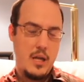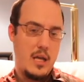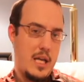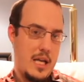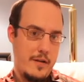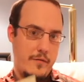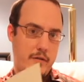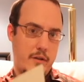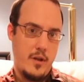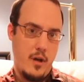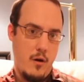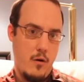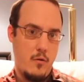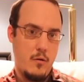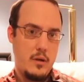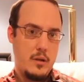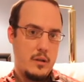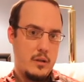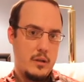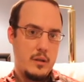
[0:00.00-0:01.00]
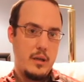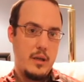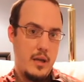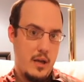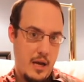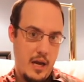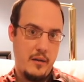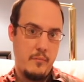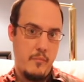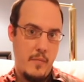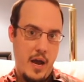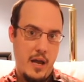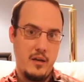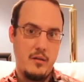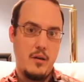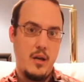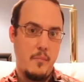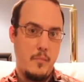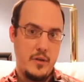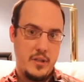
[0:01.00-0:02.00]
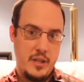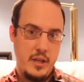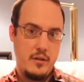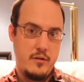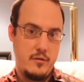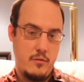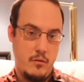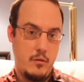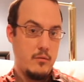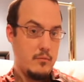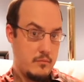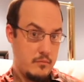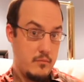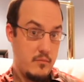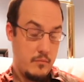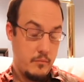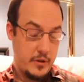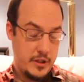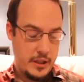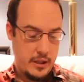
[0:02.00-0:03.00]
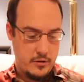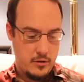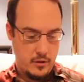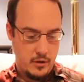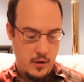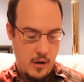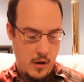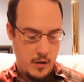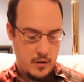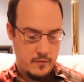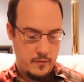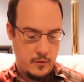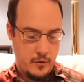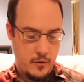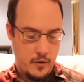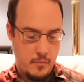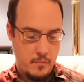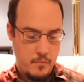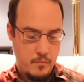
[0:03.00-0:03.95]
even though it meant a potential loss for her.